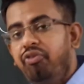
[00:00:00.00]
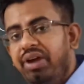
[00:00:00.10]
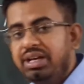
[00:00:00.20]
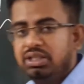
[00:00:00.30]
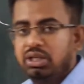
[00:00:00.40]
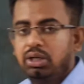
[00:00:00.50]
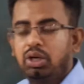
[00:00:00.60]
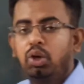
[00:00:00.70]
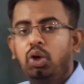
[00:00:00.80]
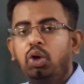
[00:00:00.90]

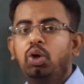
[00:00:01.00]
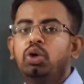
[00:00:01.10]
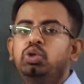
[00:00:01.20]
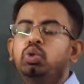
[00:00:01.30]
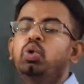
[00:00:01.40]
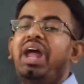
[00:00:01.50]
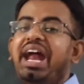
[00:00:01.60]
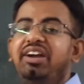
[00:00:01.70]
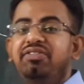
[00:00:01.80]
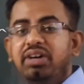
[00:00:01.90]
wind to
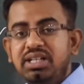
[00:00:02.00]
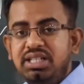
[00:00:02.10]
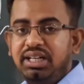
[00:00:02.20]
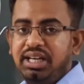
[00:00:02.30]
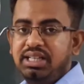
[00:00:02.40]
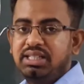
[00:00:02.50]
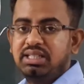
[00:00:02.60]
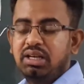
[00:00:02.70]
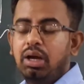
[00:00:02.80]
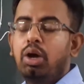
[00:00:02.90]

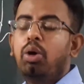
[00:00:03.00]
adversities,